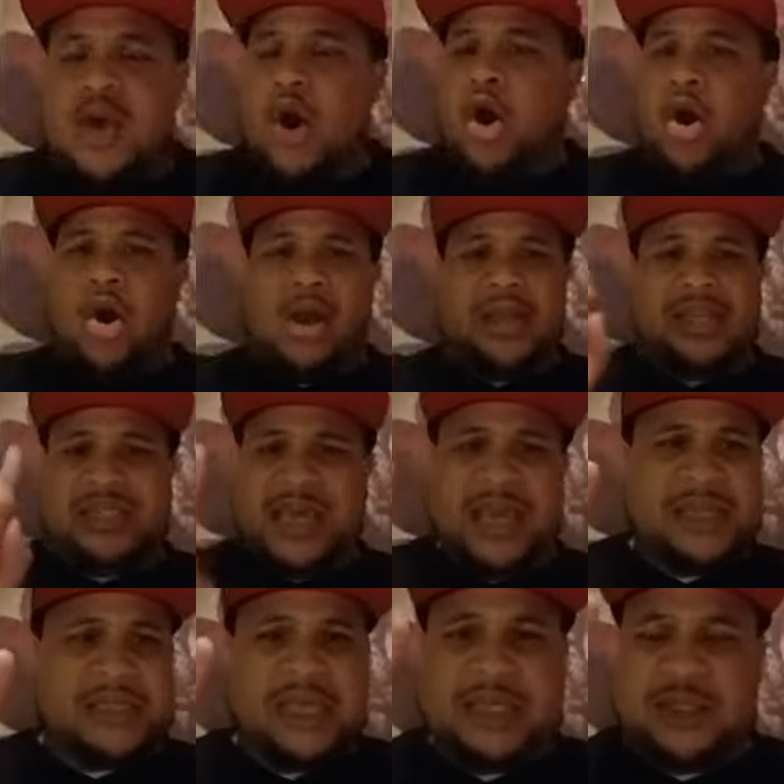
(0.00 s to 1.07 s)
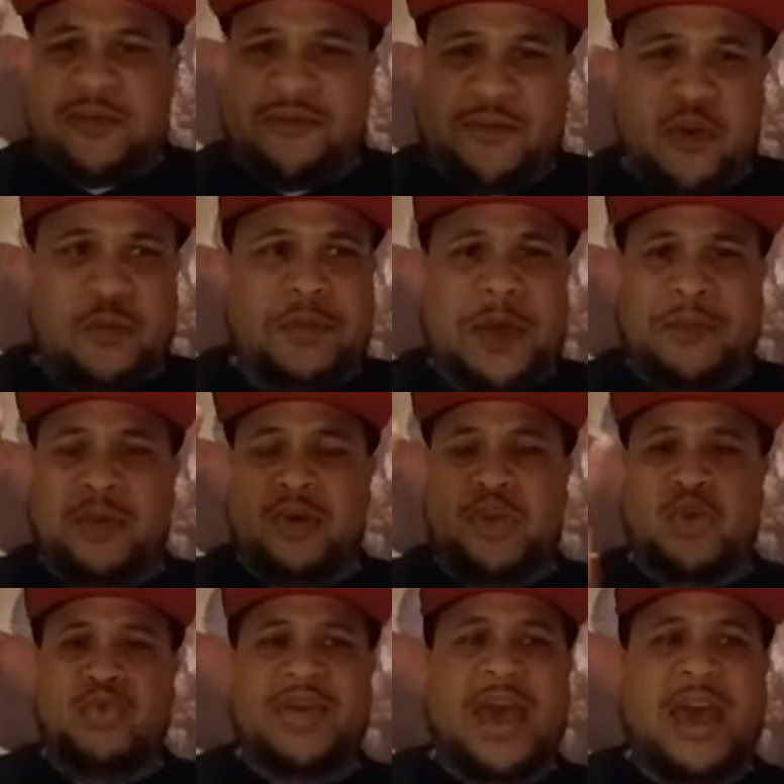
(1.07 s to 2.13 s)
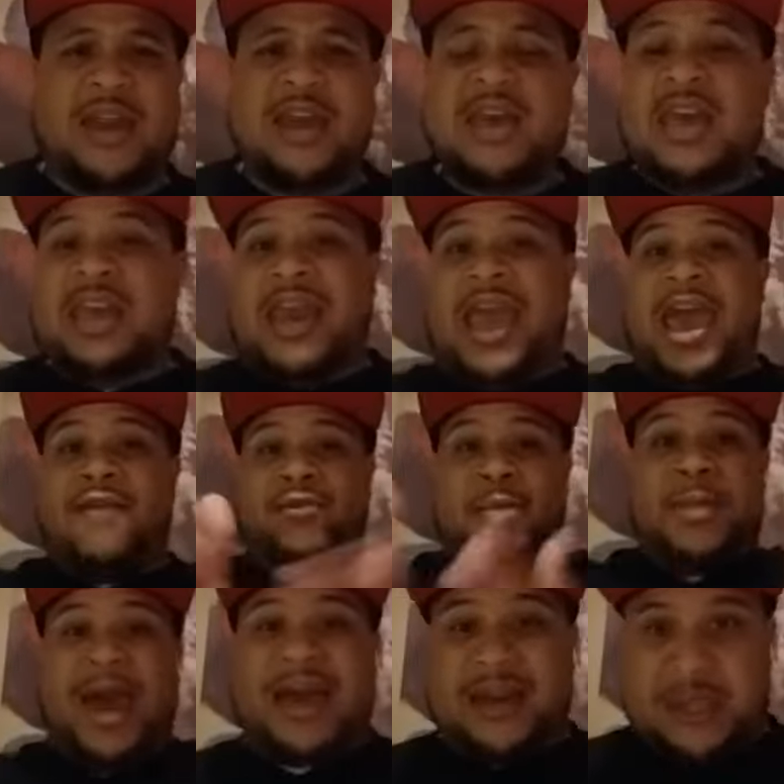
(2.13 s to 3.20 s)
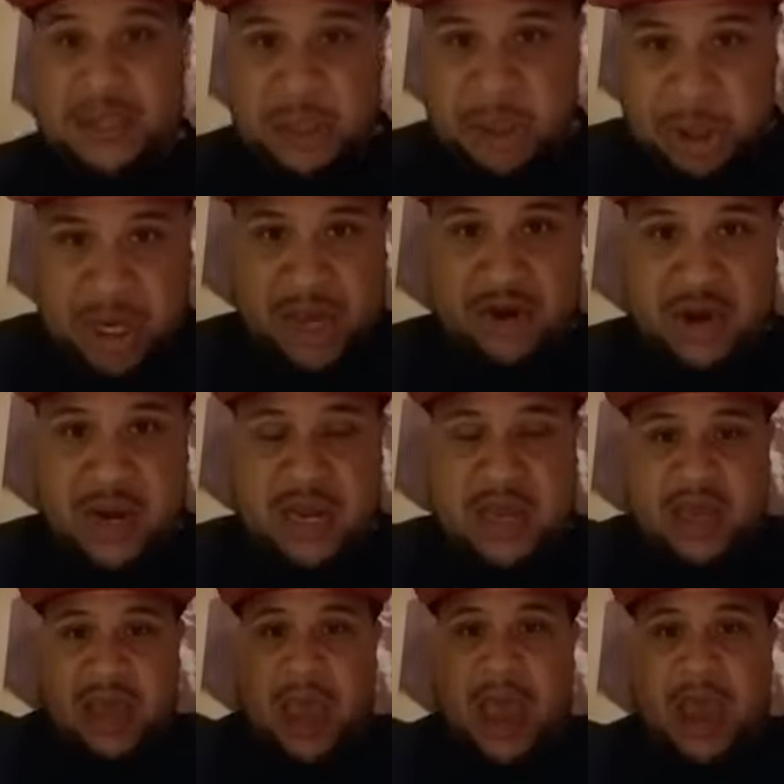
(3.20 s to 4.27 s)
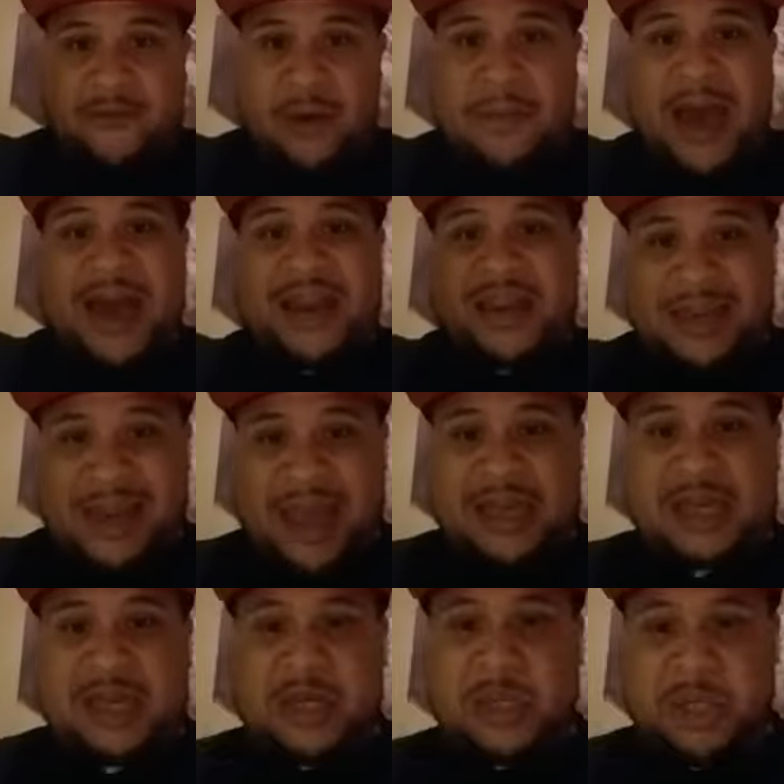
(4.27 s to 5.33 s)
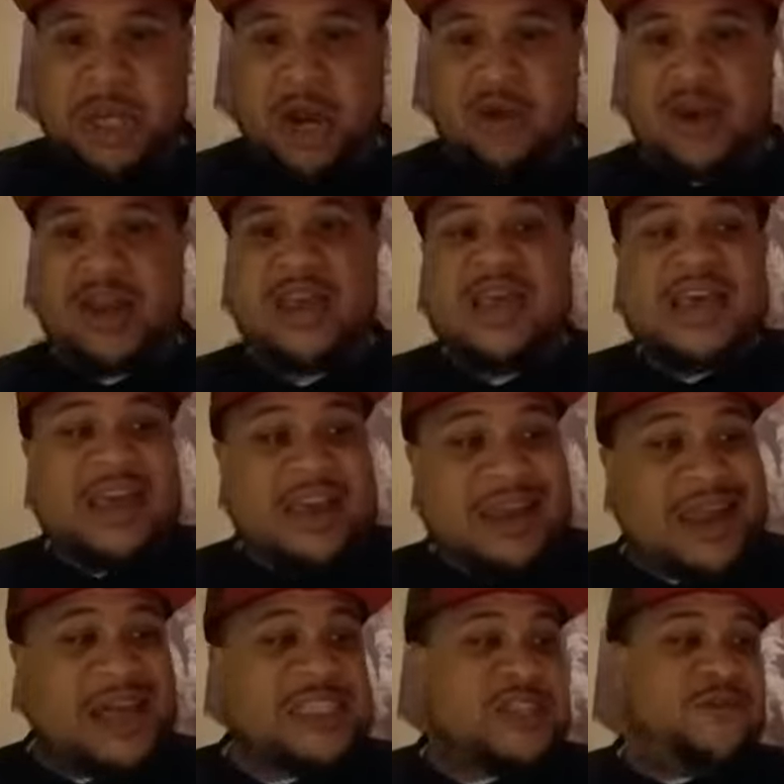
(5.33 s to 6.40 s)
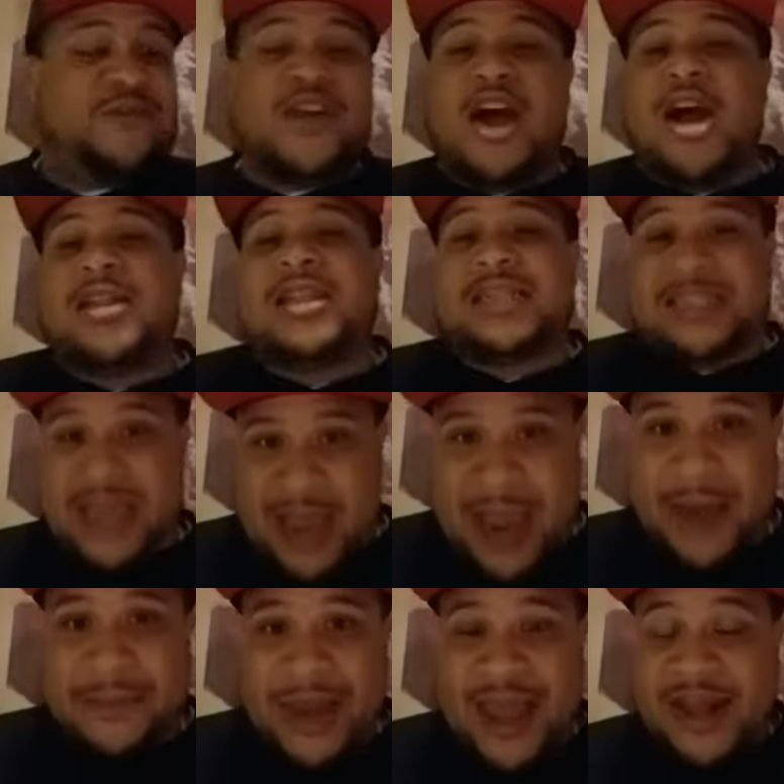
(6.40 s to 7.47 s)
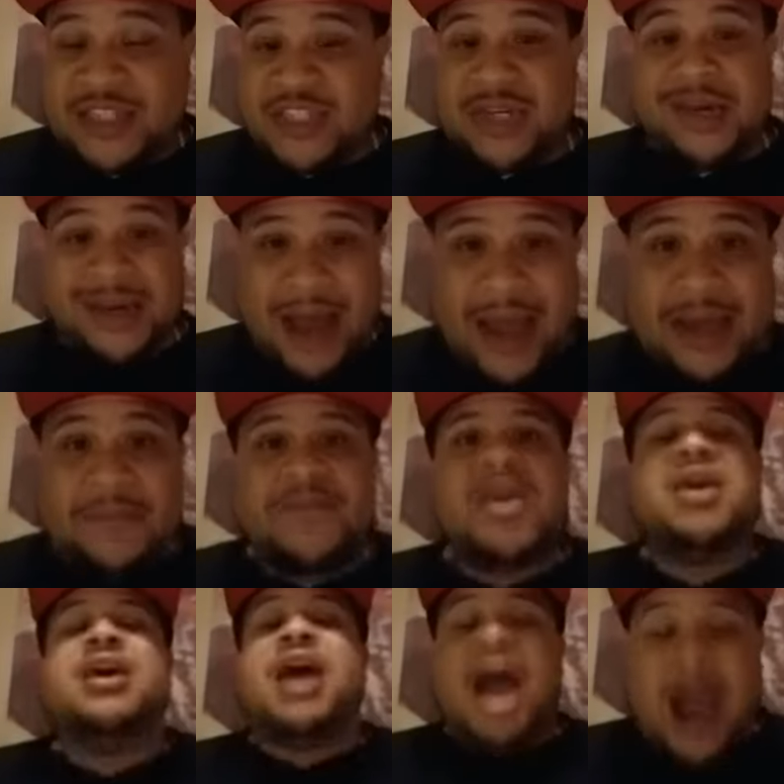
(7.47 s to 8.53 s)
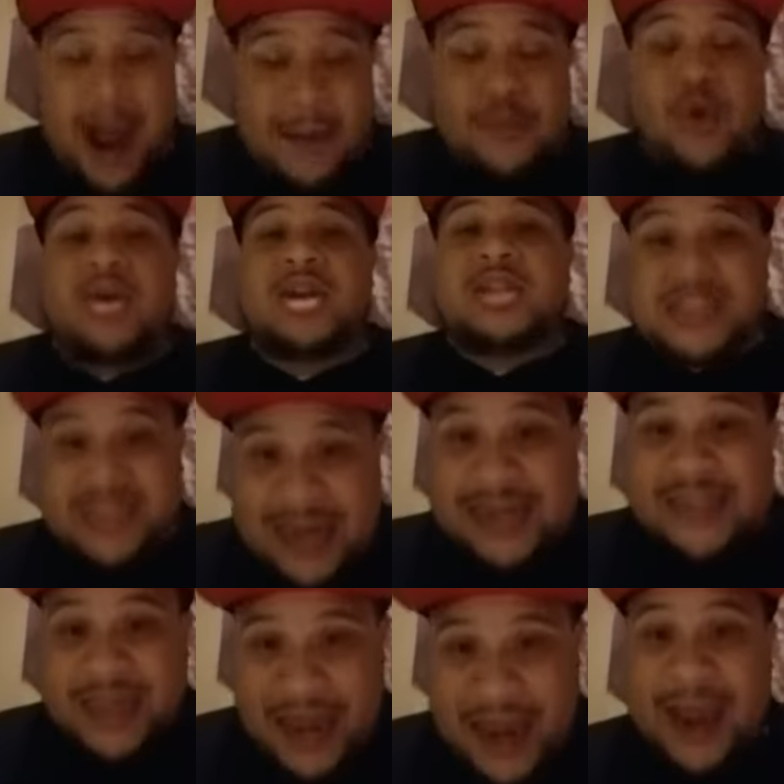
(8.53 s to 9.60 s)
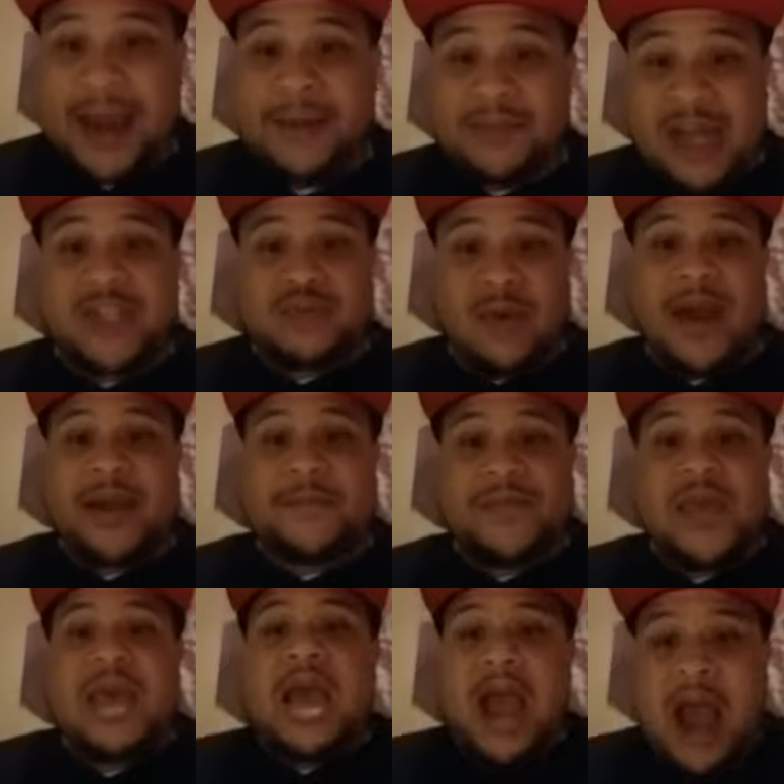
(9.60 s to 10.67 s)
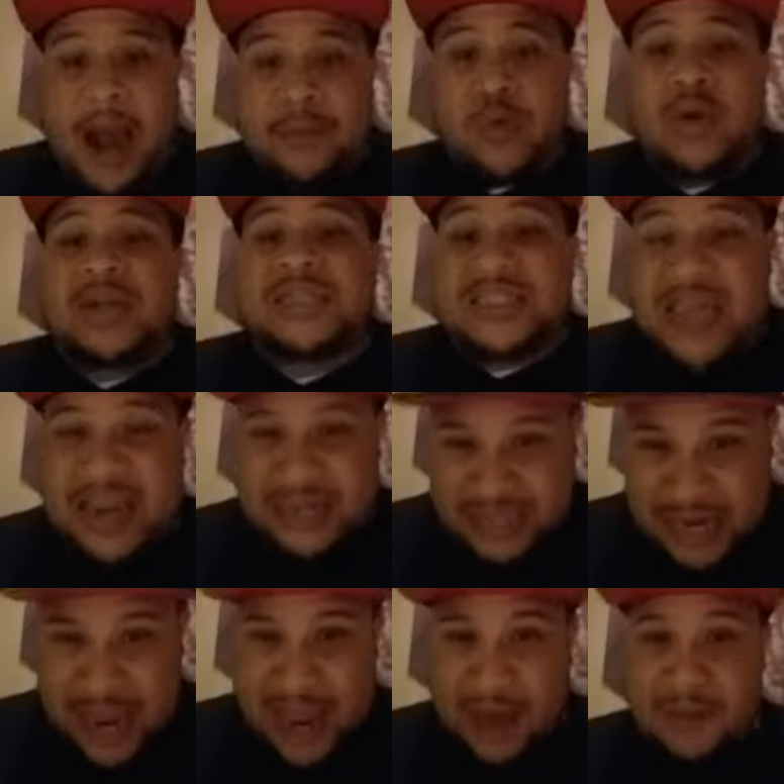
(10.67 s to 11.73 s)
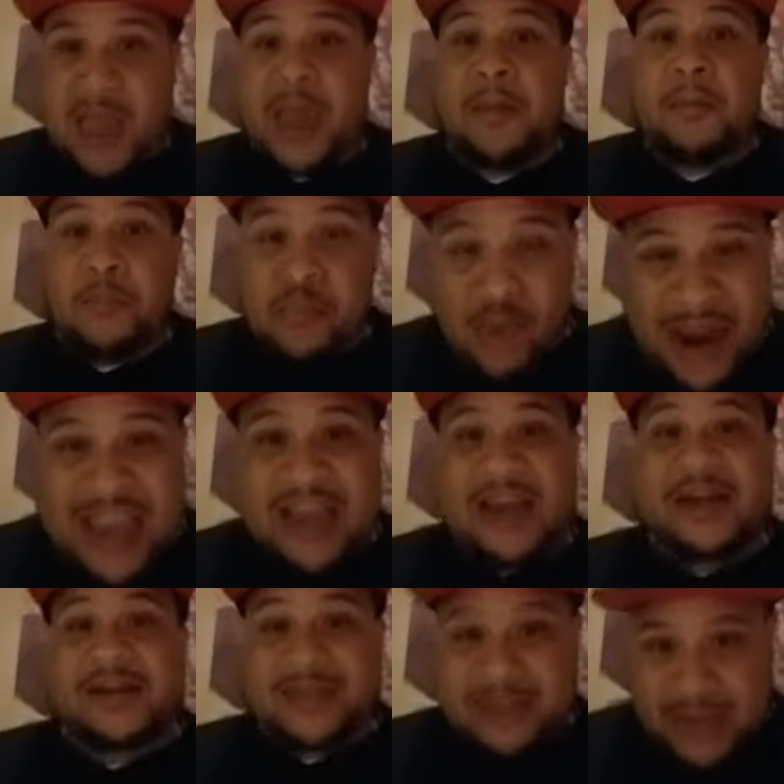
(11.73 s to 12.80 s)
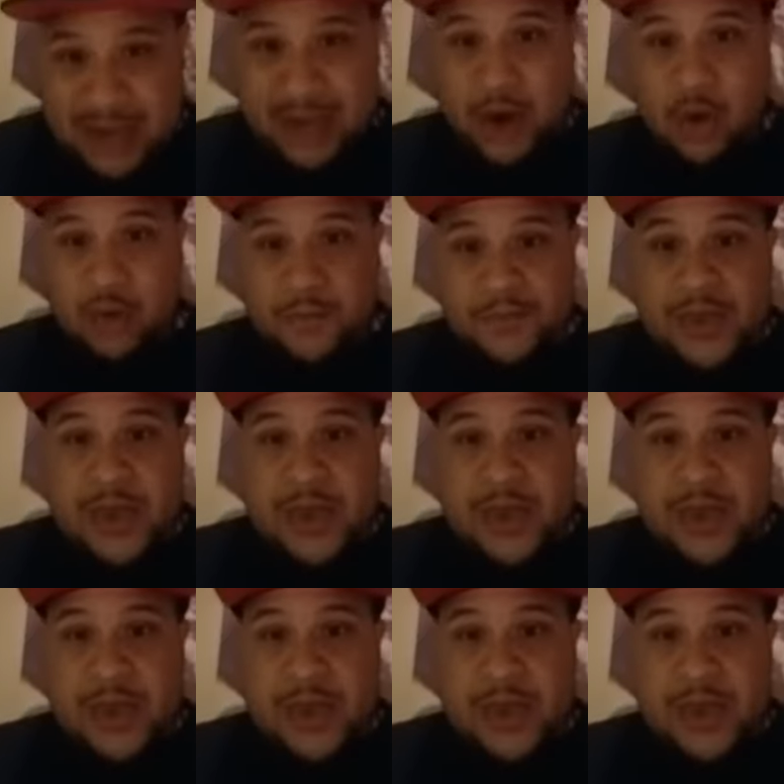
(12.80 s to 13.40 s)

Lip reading: All it takes is a few people to do that and everybody to share it. Everybody like it and share it. Let's flood the timelines. Tonight, I'm going to take time. That's right. I'm going to take time and break down.